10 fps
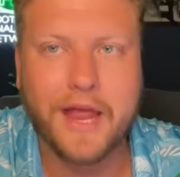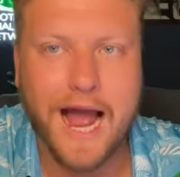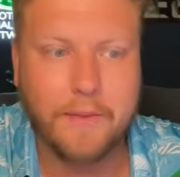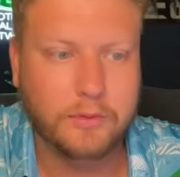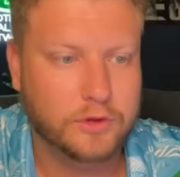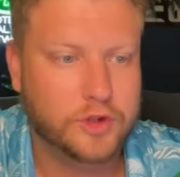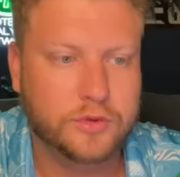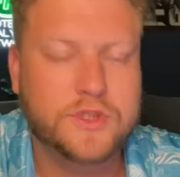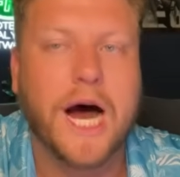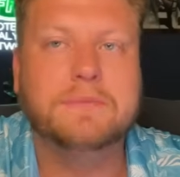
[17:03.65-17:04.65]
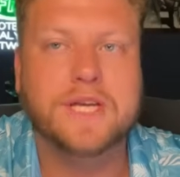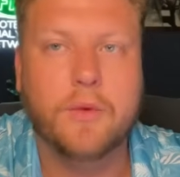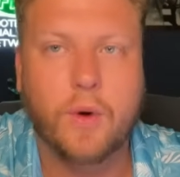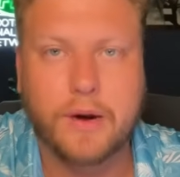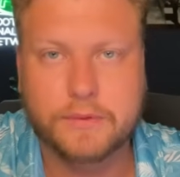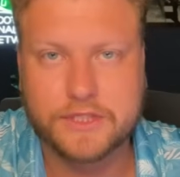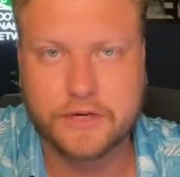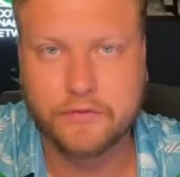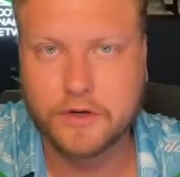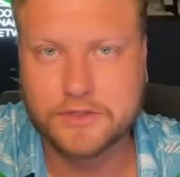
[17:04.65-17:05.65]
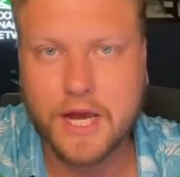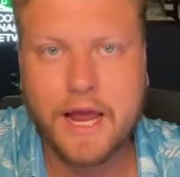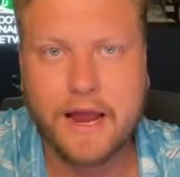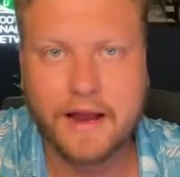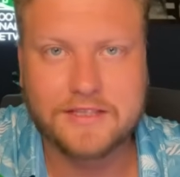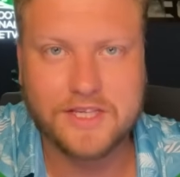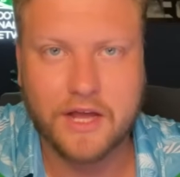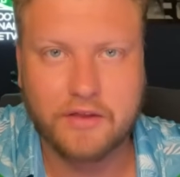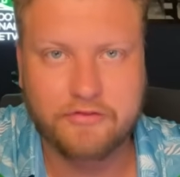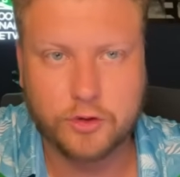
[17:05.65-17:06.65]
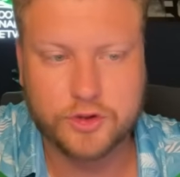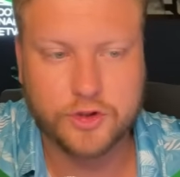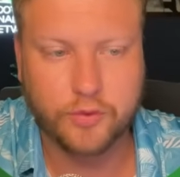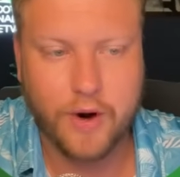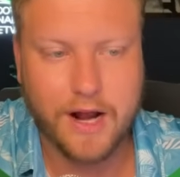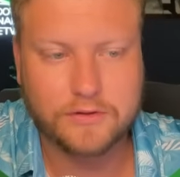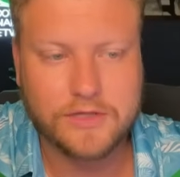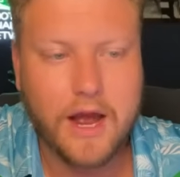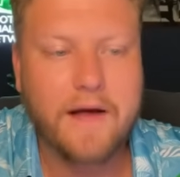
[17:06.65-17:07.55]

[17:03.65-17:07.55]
happy with 2 top 10 wide receivers inside the first 2 rounds.